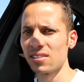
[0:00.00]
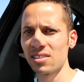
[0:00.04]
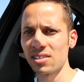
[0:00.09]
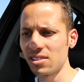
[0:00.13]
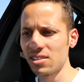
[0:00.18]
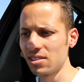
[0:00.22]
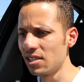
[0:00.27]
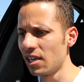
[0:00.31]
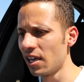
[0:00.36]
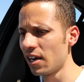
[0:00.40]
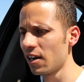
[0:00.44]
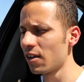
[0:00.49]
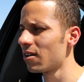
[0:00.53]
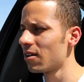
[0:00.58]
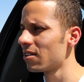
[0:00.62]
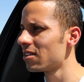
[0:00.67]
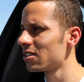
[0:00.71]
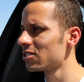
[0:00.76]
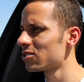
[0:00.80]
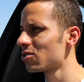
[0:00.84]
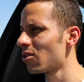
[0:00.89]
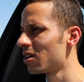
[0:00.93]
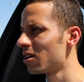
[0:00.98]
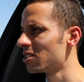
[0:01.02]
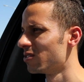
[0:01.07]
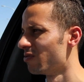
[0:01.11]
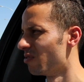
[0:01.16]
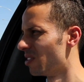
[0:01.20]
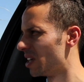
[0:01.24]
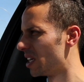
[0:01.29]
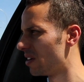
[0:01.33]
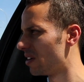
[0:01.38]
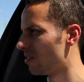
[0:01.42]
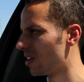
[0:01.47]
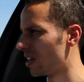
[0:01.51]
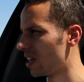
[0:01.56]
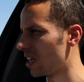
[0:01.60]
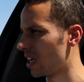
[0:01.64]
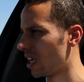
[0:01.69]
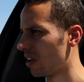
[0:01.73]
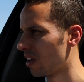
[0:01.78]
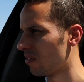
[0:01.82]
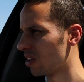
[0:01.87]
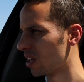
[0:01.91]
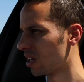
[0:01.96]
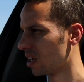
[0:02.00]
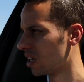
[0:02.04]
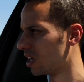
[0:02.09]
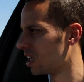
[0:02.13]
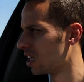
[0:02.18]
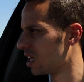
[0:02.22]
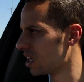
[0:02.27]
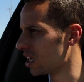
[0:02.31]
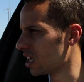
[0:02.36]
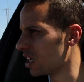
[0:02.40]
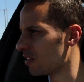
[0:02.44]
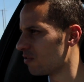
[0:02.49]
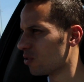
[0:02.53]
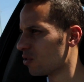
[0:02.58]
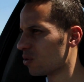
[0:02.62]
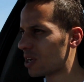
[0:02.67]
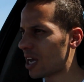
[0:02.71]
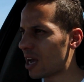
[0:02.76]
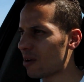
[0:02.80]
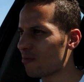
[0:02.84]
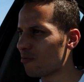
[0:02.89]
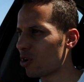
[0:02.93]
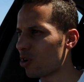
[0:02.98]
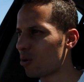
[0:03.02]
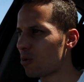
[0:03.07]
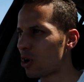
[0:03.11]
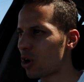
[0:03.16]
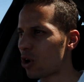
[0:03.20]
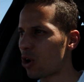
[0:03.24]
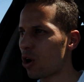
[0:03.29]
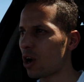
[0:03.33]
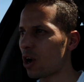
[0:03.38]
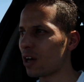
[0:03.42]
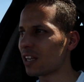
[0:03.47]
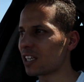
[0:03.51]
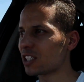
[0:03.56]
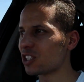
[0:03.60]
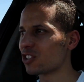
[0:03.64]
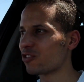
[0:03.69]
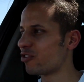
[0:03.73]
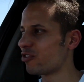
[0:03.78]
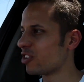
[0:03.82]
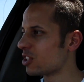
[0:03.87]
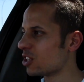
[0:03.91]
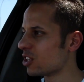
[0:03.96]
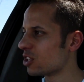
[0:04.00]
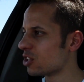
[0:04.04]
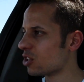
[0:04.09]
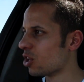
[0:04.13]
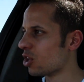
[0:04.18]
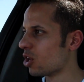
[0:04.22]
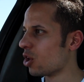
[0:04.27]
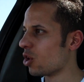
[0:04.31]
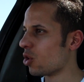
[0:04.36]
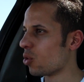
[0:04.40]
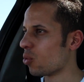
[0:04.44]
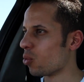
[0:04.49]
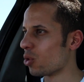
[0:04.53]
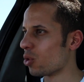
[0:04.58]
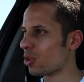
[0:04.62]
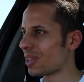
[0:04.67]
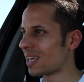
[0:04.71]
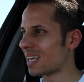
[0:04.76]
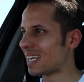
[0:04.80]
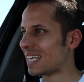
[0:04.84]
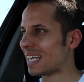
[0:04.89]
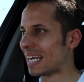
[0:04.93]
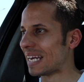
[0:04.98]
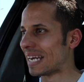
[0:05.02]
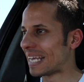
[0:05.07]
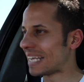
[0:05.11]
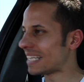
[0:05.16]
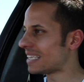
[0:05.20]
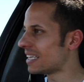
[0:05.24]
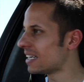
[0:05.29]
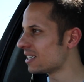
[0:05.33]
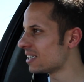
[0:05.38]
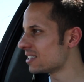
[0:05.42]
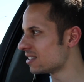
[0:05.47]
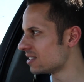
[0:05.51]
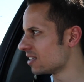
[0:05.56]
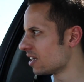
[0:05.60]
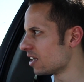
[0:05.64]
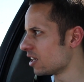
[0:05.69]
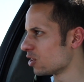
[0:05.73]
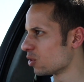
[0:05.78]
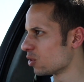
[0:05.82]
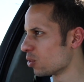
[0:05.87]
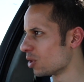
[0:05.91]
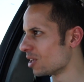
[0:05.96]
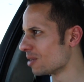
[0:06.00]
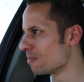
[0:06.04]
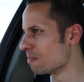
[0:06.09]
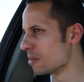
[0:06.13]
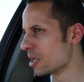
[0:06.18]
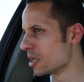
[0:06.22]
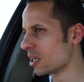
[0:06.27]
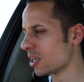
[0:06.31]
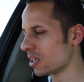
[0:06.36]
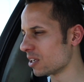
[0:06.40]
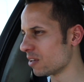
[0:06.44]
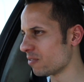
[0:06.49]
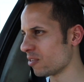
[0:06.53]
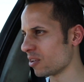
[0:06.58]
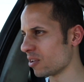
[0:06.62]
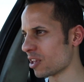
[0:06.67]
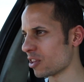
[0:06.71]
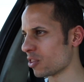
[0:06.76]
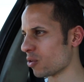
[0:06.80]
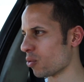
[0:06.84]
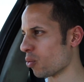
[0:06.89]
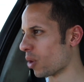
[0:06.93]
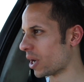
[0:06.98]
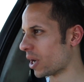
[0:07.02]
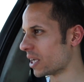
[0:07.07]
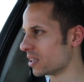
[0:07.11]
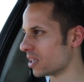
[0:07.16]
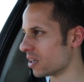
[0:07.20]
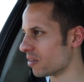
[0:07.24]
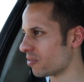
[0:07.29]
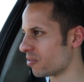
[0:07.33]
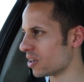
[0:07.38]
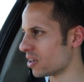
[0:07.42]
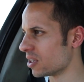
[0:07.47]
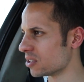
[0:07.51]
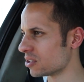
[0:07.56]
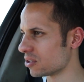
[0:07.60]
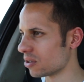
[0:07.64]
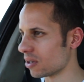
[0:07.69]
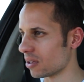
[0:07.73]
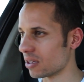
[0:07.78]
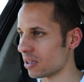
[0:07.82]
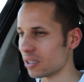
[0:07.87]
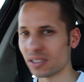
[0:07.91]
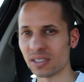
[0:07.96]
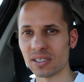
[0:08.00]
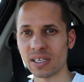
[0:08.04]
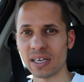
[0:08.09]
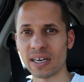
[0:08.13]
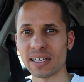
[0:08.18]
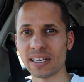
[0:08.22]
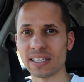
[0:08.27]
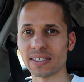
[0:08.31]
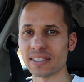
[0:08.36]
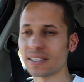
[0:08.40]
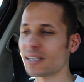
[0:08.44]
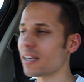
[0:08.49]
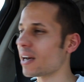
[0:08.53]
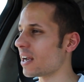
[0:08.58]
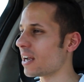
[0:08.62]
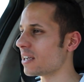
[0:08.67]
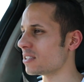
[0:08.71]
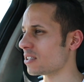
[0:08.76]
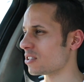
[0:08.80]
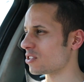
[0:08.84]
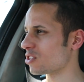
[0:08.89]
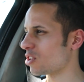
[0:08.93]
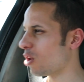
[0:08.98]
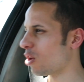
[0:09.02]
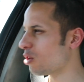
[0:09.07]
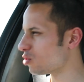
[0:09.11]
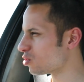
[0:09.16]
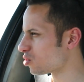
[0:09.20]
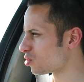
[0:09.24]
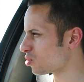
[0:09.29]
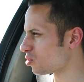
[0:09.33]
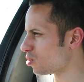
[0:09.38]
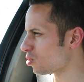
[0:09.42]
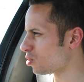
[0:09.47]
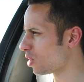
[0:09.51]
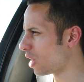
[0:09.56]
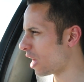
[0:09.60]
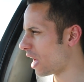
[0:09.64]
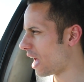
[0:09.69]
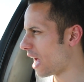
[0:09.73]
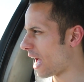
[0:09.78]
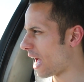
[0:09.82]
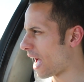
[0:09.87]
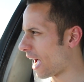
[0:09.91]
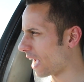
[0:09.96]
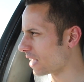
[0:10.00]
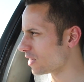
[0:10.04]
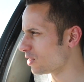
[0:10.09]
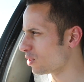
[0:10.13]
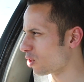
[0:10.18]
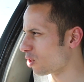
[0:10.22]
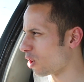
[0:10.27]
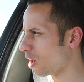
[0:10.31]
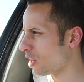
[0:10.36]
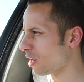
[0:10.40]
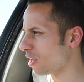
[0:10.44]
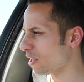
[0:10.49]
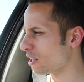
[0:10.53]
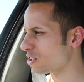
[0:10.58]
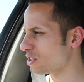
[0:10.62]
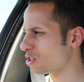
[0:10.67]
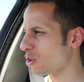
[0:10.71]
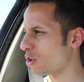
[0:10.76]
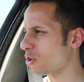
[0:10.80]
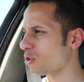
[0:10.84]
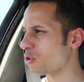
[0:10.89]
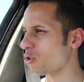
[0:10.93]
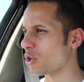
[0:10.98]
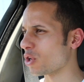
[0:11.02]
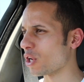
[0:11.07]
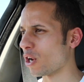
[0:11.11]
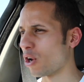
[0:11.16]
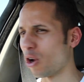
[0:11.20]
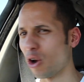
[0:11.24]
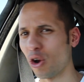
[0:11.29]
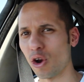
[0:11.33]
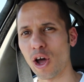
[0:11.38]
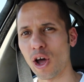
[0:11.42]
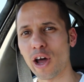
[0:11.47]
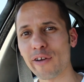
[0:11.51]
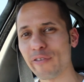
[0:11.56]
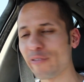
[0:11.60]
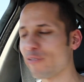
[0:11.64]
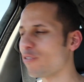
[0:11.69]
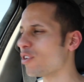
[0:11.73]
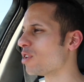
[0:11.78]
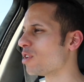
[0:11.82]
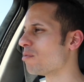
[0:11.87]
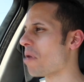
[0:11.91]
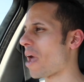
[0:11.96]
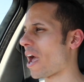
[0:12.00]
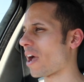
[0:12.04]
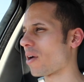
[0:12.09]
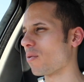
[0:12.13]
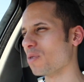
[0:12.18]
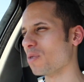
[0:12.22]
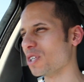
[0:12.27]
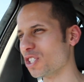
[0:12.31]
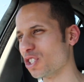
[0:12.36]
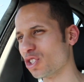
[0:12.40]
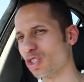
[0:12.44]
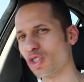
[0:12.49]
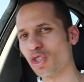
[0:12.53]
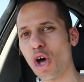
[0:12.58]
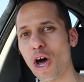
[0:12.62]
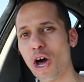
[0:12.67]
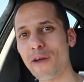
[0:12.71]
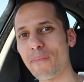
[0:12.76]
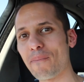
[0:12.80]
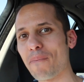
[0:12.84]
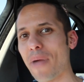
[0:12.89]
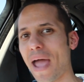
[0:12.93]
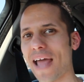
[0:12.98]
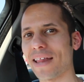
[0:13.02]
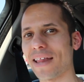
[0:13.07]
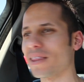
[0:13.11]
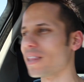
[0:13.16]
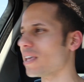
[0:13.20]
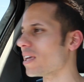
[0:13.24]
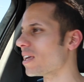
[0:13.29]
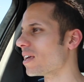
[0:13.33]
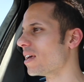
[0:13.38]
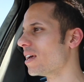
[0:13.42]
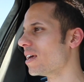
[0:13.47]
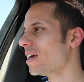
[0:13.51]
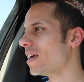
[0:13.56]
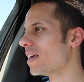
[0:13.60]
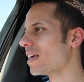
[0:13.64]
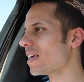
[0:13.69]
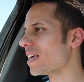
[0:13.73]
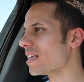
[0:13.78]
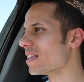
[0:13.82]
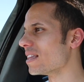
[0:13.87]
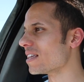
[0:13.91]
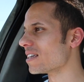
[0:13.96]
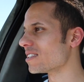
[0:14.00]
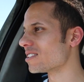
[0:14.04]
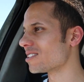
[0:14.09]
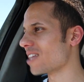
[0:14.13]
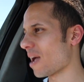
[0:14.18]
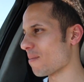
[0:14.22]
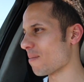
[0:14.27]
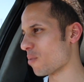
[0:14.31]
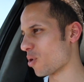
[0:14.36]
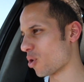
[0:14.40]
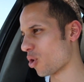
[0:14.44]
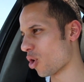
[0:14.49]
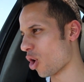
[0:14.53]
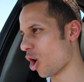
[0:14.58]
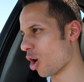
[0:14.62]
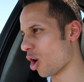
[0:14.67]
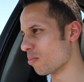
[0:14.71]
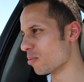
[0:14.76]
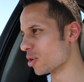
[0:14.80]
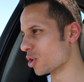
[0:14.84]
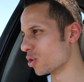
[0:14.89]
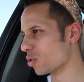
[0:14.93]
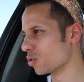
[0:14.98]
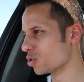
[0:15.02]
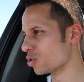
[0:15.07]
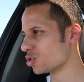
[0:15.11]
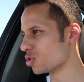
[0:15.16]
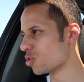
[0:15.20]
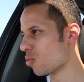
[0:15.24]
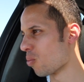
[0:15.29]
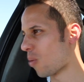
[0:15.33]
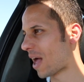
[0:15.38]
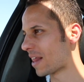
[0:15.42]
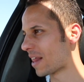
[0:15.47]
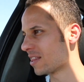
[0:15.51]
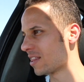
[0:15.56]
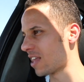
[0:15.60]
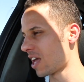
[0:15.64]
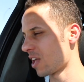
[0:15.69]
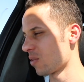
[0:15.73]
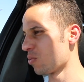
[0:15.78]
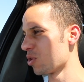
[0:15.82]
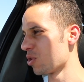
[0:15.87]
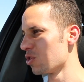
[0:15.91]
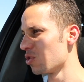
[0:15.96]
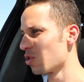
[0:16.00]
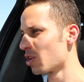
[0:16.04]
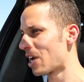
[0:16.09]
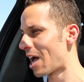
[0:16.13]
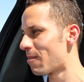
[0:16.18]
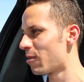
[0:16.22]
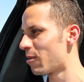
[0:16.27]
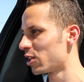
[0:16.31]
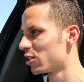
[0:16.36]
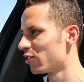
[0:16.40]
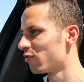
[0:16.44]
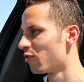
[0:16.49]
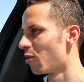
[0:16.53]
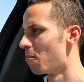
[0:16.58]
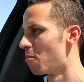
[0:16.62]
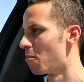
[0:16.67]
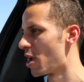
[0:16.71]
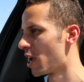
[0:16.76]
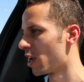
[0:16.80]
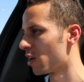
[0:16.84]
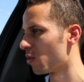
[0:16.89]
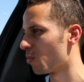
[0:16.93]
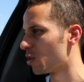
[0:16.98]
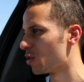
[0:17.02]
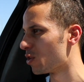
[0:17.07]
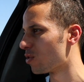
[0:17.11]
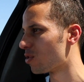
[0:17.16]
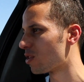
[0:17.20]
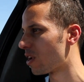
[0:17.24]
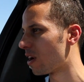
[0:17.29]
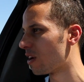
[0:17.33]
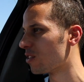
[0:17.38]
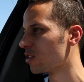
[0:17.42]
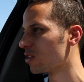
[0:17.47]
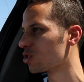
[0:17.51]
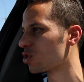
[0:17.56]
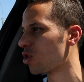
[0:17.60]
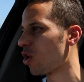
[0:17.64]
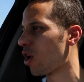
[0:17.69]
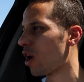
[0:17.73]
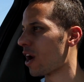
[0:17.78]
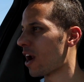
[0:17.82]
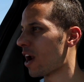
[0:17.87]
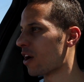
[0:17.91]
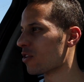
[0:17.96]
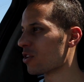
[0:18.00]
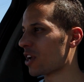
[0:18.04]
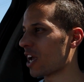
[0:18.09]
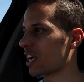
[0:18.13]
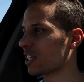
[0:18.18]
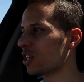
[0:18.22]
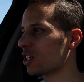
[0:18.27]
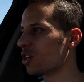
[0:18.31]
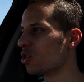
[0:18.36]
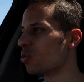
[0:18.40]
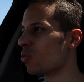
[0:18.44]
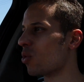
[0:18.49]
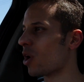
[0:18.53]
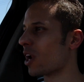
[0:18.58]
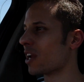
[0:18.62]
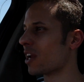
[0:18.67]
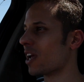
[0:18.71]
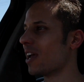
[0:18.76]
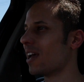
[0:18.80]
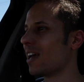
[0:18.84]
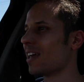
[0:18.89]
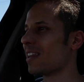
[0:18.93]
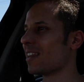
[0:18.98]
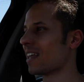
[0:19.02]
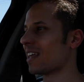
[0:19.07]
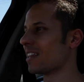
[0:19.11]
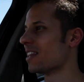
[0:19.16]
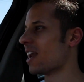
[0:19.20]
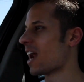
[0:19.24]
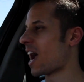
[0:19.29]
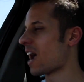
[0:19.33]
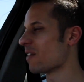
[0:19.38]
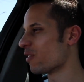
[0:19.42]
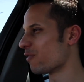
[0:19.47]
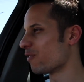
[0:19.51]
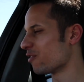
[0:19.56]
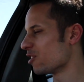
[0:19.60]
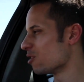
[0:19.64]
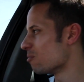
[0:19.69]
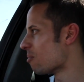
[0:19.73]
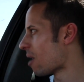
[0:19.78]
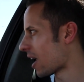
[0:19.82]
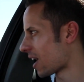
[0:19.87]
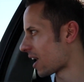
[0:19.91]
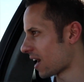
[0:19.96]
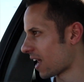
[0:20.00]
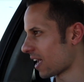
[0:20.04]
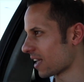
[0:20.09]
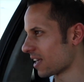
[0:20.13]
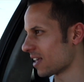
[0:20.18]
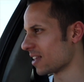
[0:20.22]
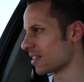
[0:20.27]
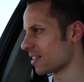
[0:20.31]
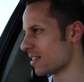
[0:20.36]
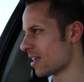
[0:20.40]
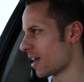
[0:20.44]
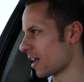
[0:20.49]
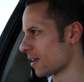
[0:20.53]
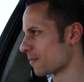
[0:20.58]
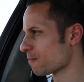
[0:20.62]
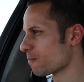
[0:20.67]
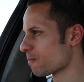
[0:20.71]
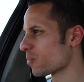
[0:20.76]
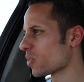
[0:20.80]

The steering on this car is very, very heavy. If you come from a car that's fitted with an electric steering, you will immediately feel that the weight difference on the steering is crazy. It's old school hydraulic, so you get a lot of feedback, which is not a bad thing in this type of car, because you want that. When you come out of a bend, when you throw this car around, you actually do want that driver feedback, and I get that.